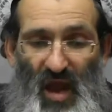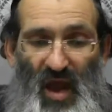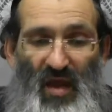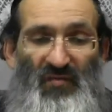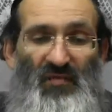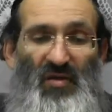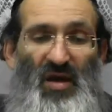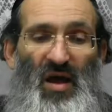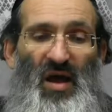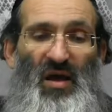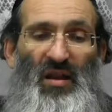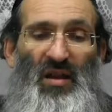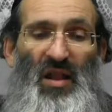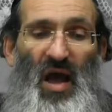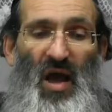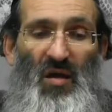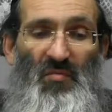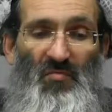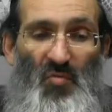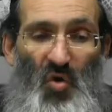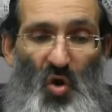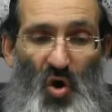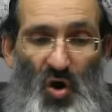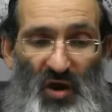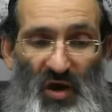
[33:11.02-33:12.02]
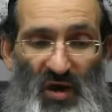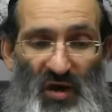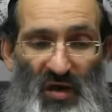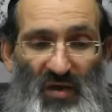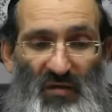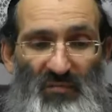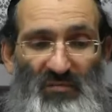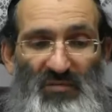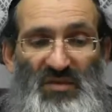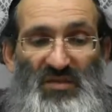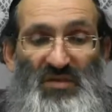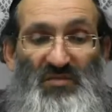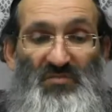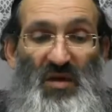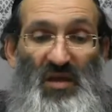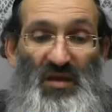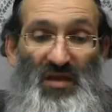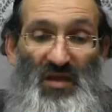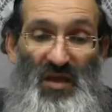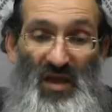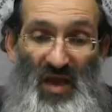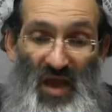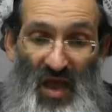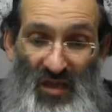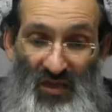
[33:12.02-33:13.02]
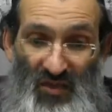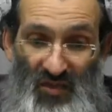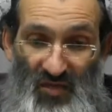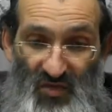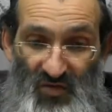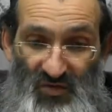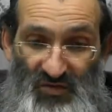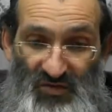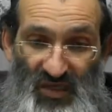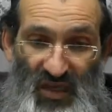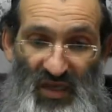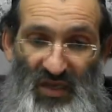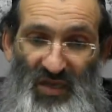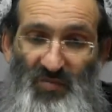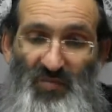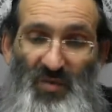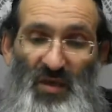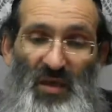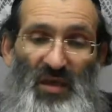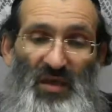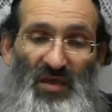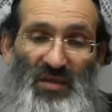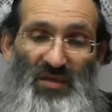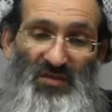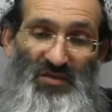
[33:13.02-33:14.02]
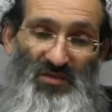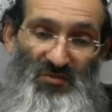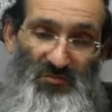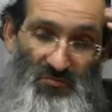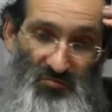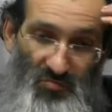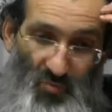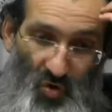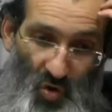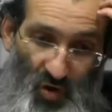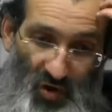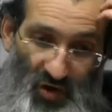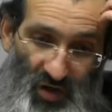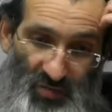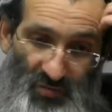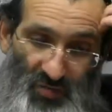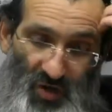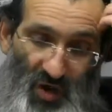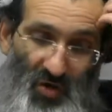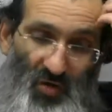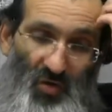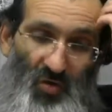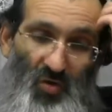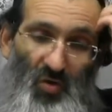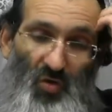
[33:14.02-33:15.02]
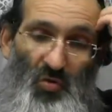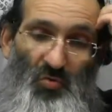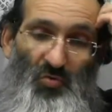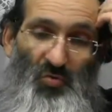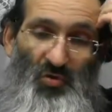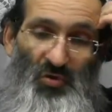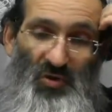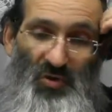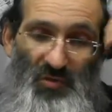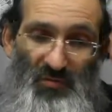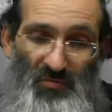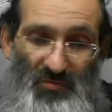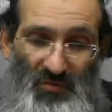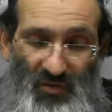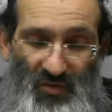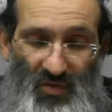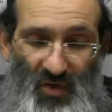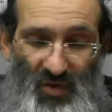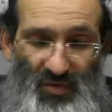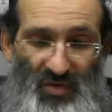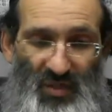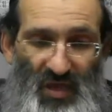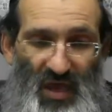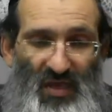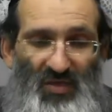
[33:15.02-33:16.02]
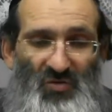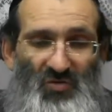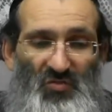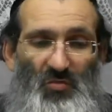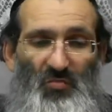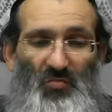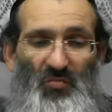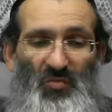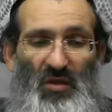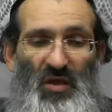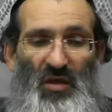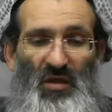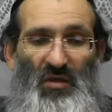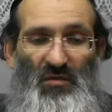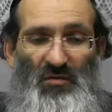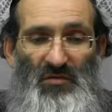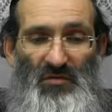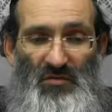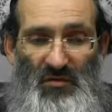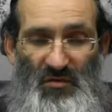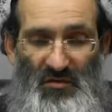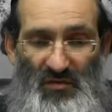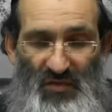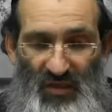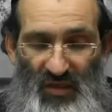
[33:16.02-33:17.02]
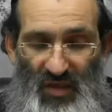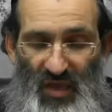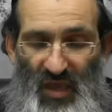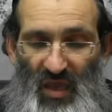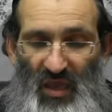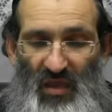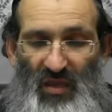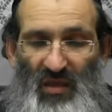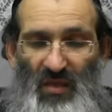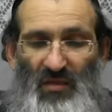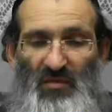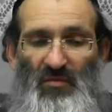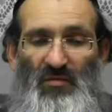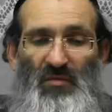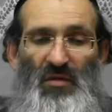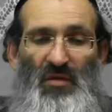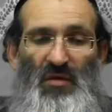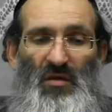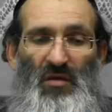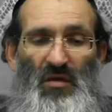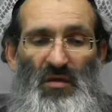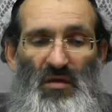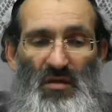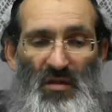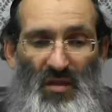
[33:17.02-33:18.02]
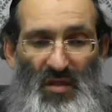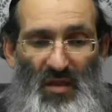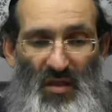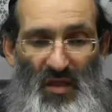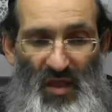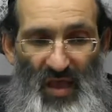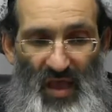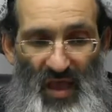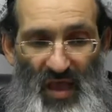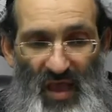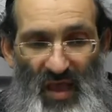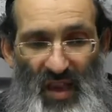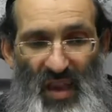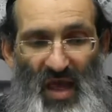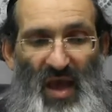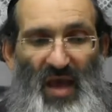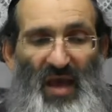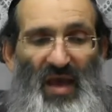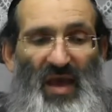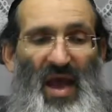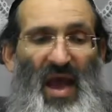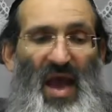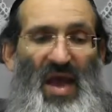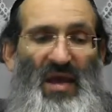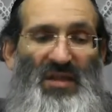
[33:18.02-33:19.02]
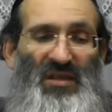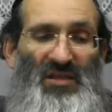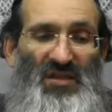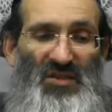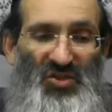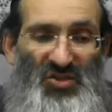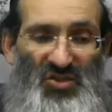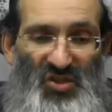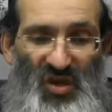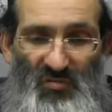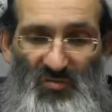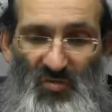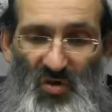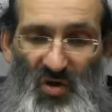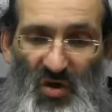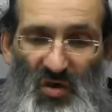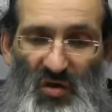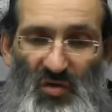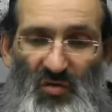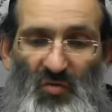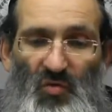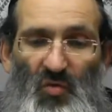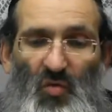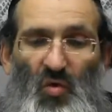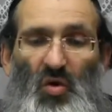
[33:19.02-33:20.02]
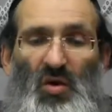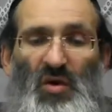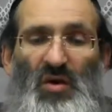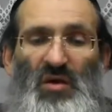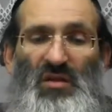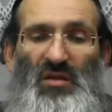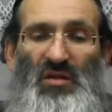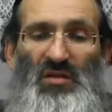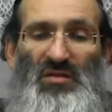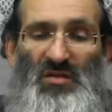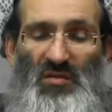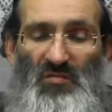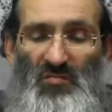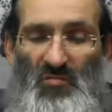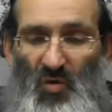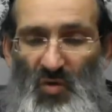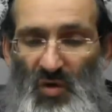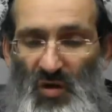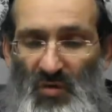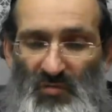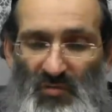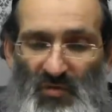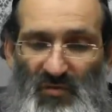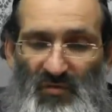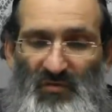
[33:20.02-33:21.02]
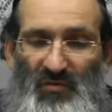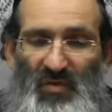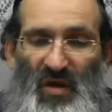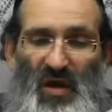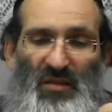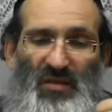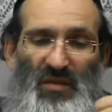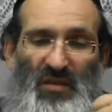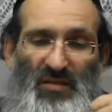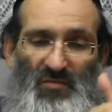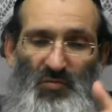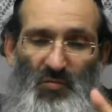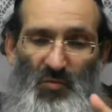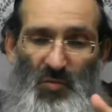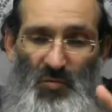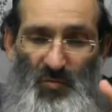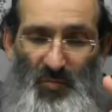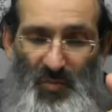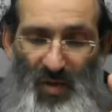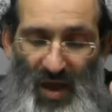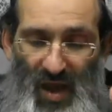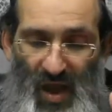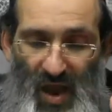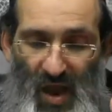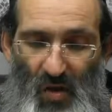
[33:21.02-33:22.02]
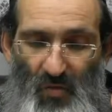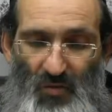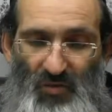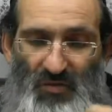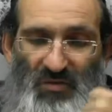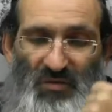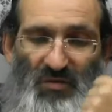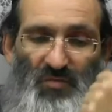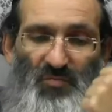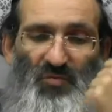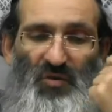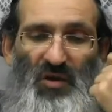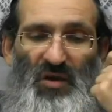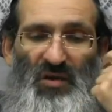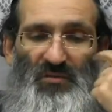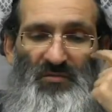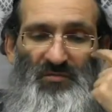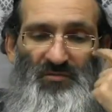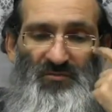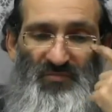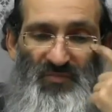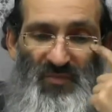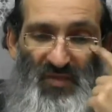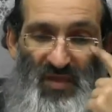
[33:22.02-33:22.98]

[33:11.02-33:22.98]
Aval amochim this man gadlo. It's ain't a bechinas mochim chumurim. They're not the actual brain, the keli. Ela rak neshama ruchnius amochim bilvad. That's what powers the brain.